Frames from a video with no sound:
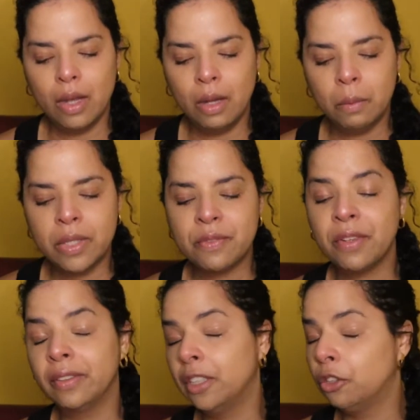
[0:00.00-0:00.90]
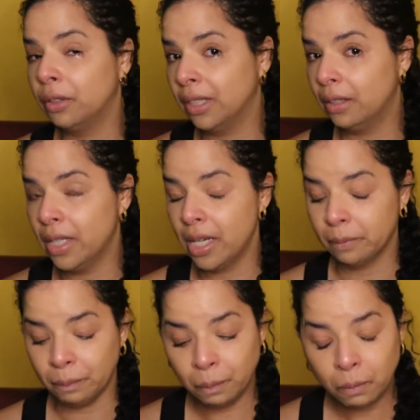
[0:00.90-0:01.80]
it was very
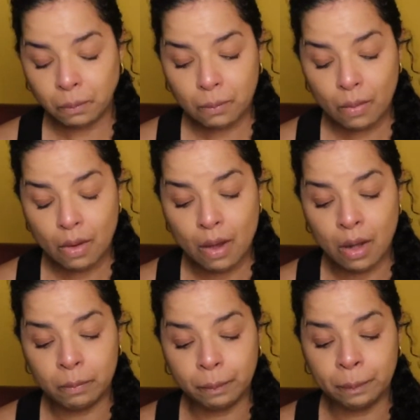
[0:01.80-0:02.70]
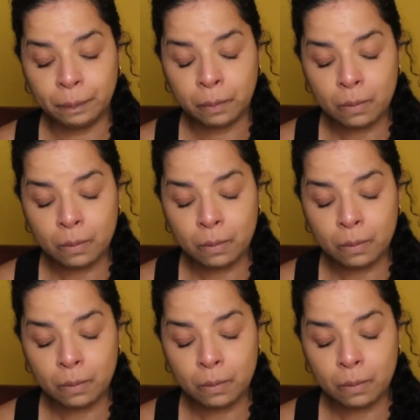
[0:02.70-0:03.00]
triggering. Um,